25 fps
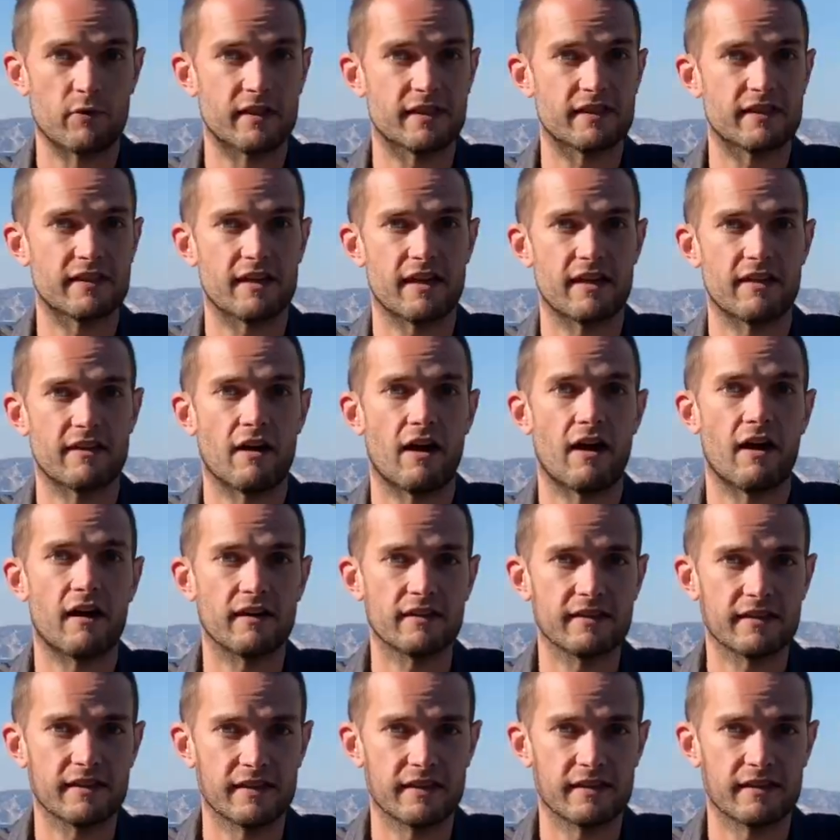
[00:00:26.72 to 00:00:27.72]
together
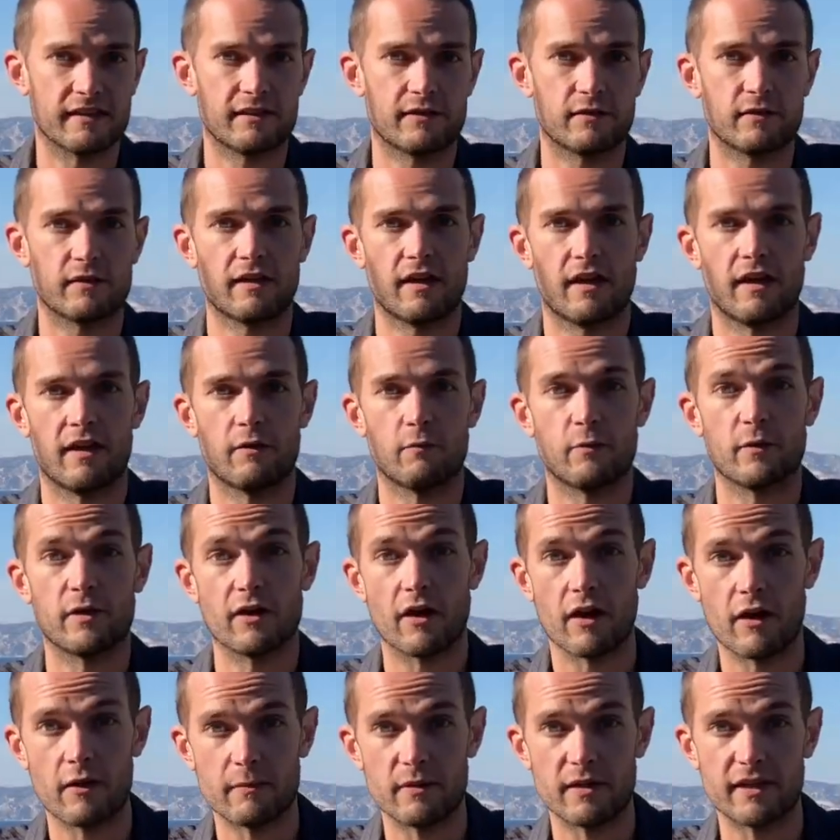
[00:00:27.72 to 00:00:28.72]
artists with
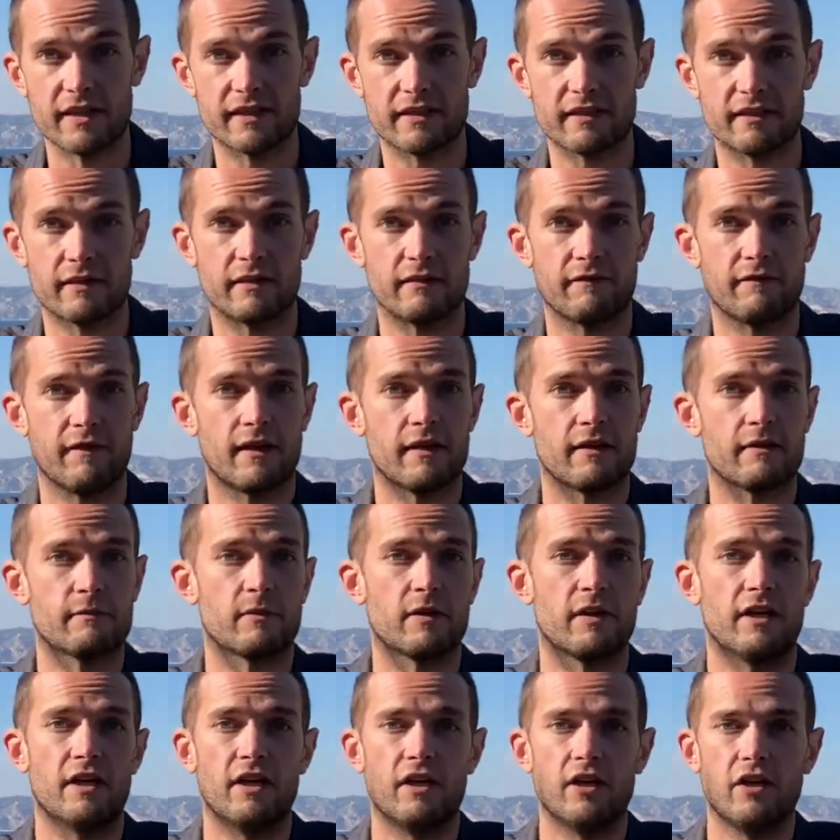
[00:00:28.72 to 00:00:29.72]
urbanists to develop
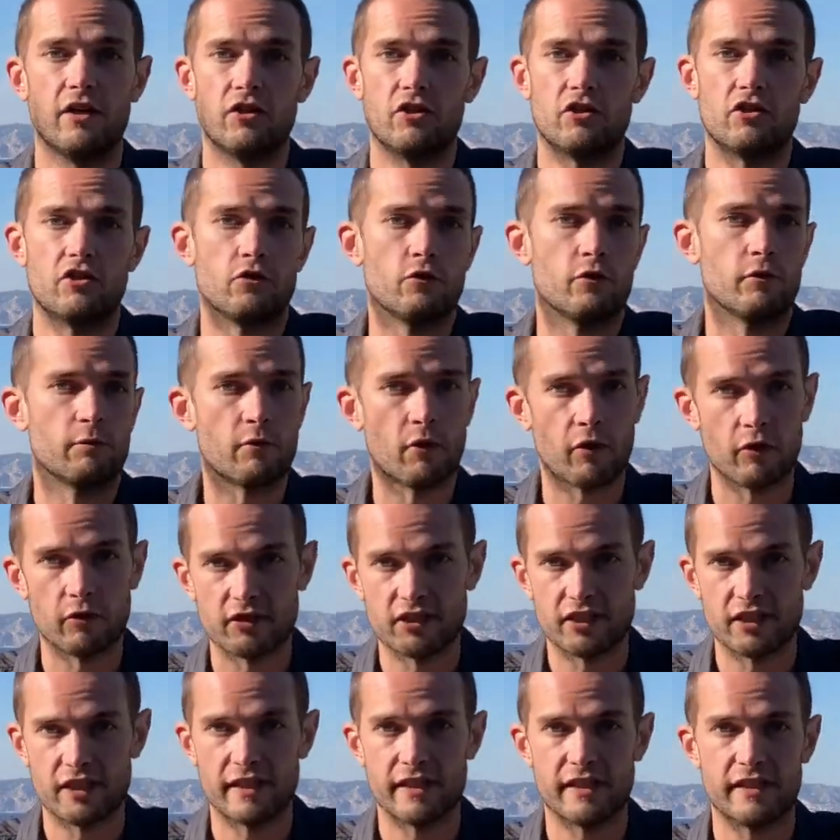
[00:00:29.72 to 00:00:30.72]
new
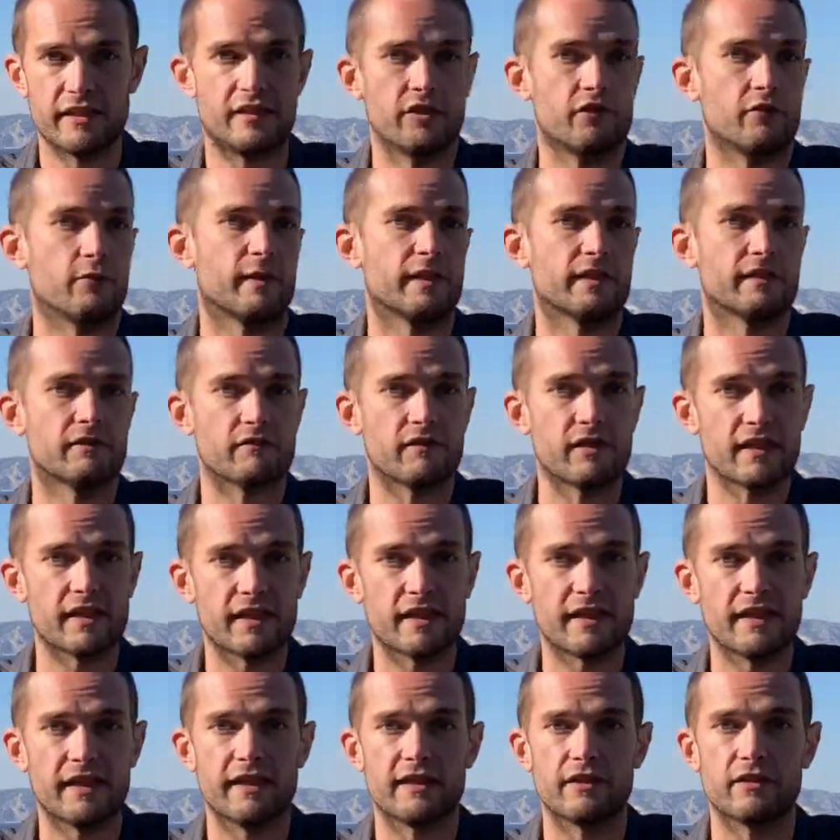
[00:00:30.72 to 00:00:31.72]
approaches, new ways of
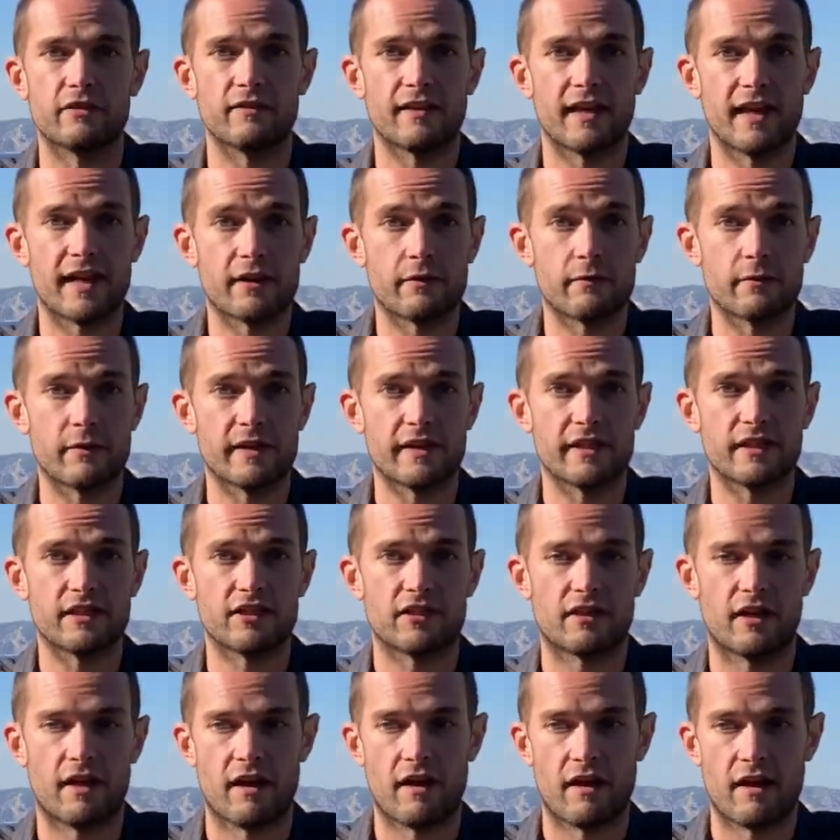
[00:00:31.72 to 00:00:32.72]
thinking, new language,
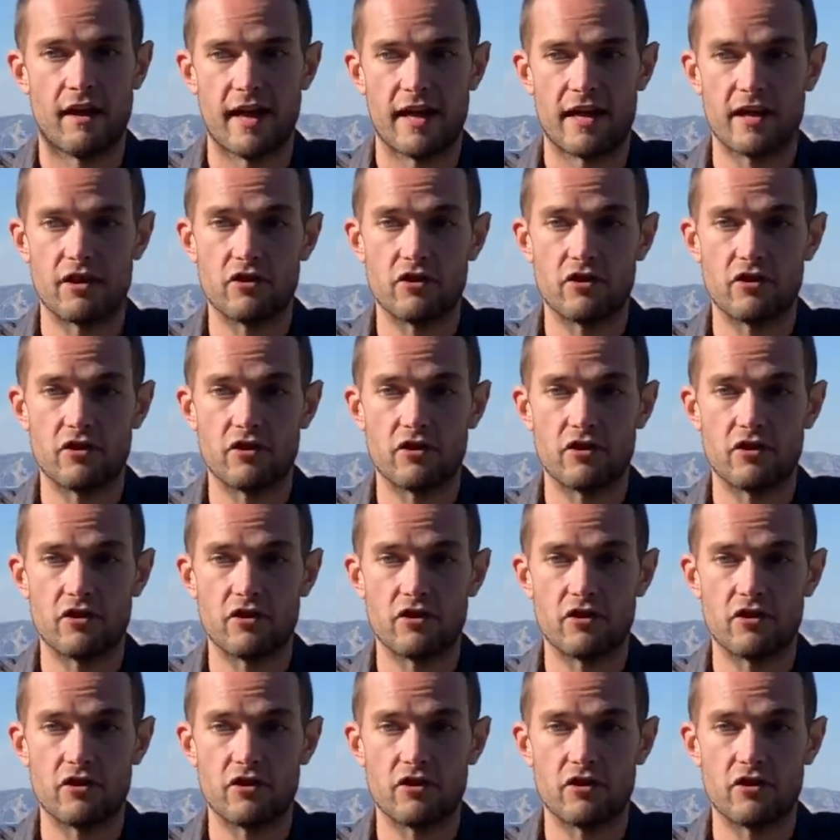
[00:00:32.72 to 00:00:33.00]
and